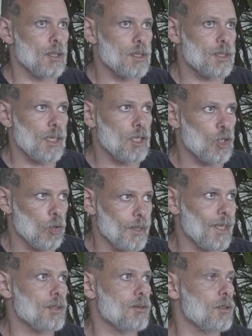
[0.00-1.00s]
staying
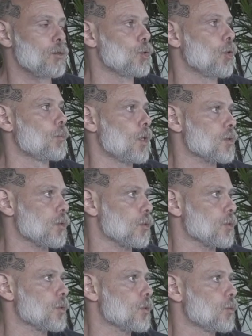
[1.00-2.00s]
connected to your
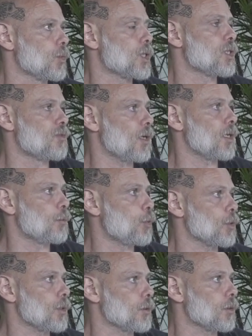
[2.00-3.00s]
muscles, which is very
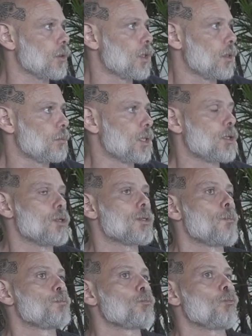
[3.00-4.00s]
important. Because
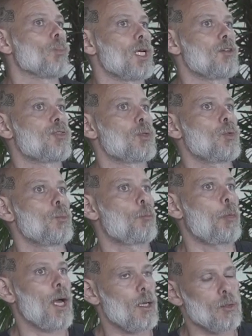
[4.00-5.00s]
if you
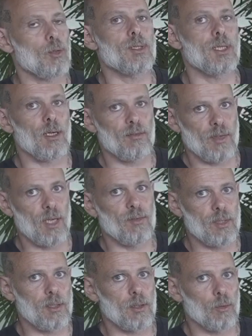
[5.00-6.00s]
pound yourself
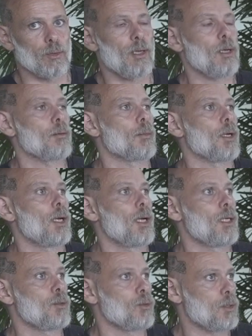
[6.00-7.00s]
every single time,
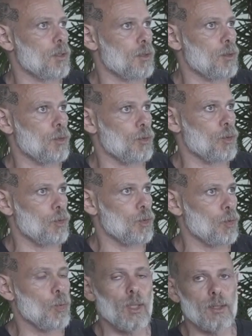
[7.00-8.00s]
and
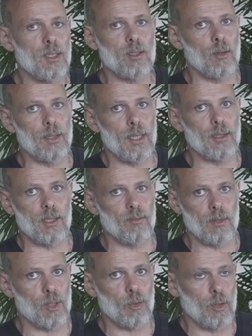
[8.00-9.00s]
you will disconnect
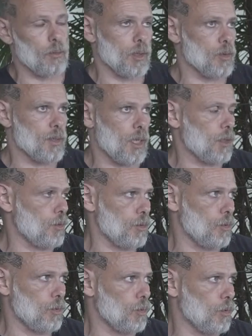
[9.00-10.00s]
eventually, because how could
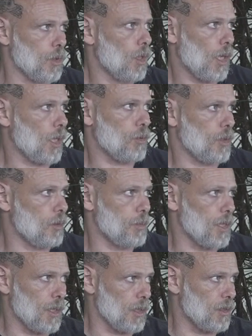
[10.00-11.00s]
it
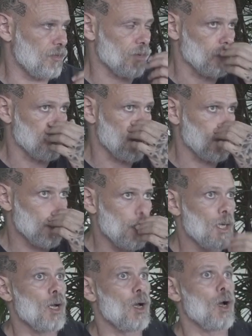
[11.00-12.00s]
be any different, right?
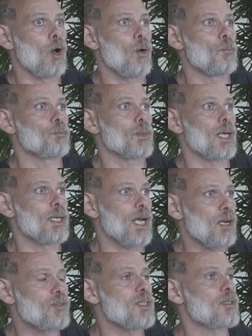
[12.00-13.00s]
And
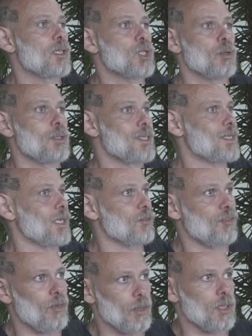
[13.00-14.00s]
every session is that
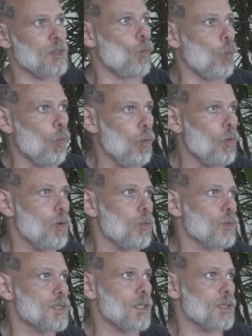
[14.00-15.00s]
fucking war
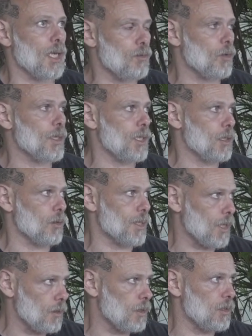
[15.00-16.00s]
without ever getting a
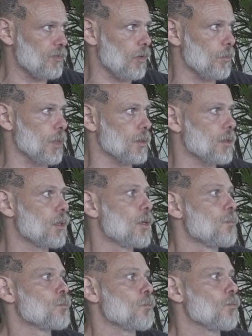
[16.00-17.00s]
candy from it.
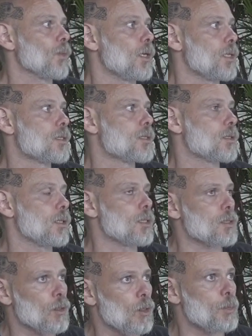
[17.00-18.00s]

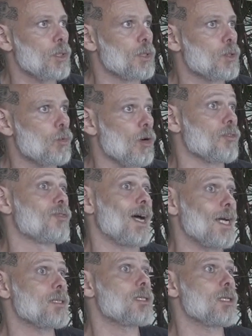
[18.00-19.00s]
It's going to be a bit rough.
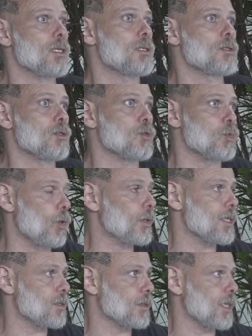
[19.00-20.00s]
I see assistance work
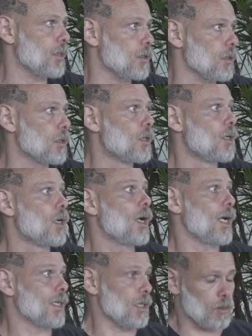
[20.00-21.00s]
as a candy.
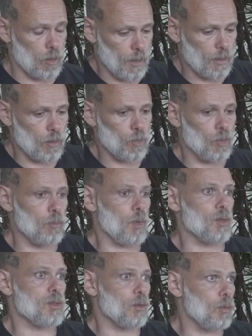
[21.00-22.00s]
I get connected to the
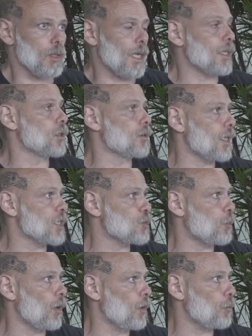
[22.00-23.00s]
muscle, I get a nice
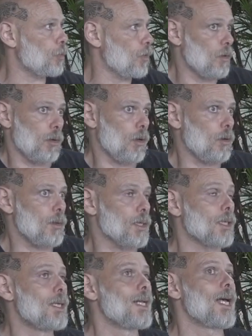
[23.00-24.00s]
pump. All right,
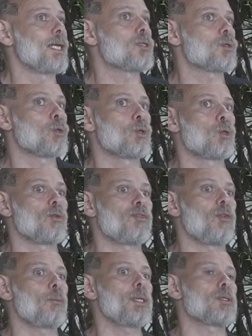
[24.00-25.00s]
and
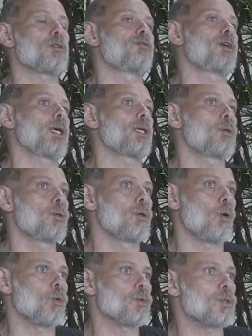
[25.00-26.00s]
for me, it's a very good
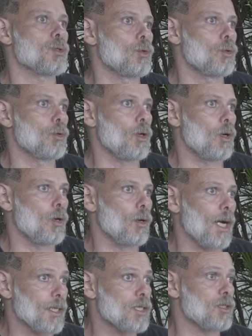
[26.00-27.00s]
also
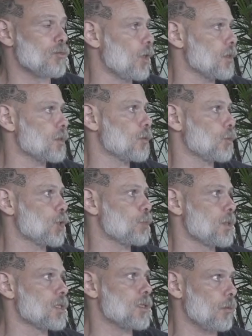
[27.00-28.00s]
active rest, which
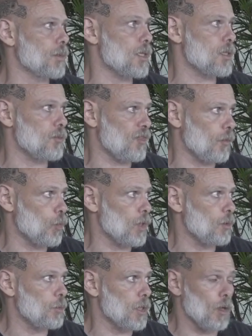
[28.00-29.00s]
means some days if I'm
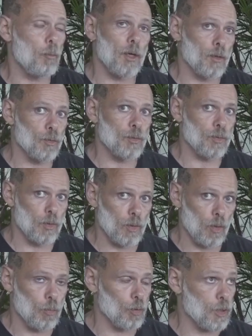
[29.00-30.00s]
really beat up, I go to the
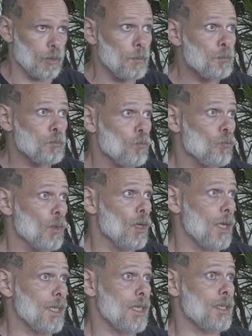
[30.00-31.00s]
global gym,
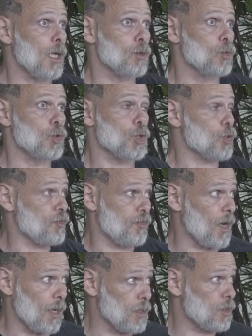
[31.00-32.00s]
and then I'll do just
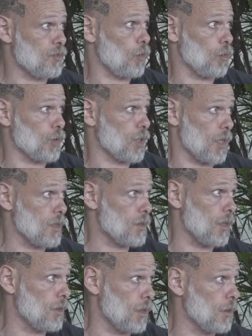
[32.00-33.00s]
flies for chest,
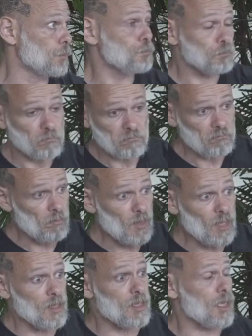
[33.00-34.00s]
and then
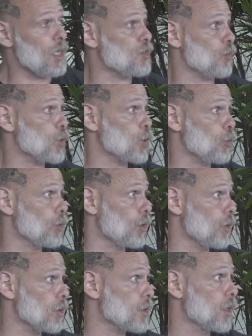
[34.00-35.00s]
sides for
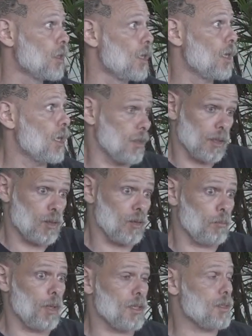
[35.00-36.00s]
shoulders, and then
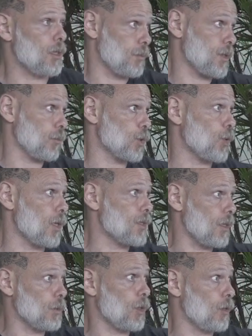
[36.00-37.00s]
some biceps, some
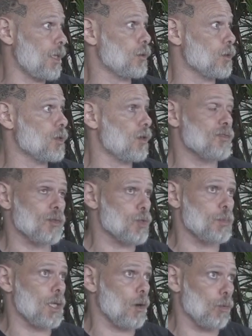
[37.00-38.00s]
tricep, connect the stuff, because
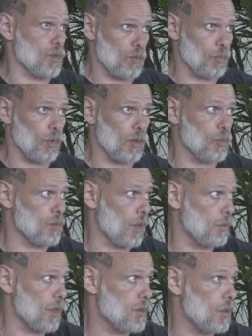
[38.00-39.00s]
me, I always have a problem with my
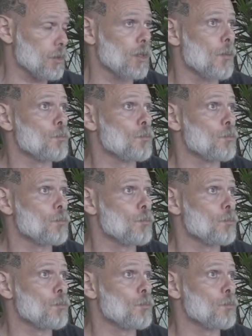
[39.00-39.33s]
biceps.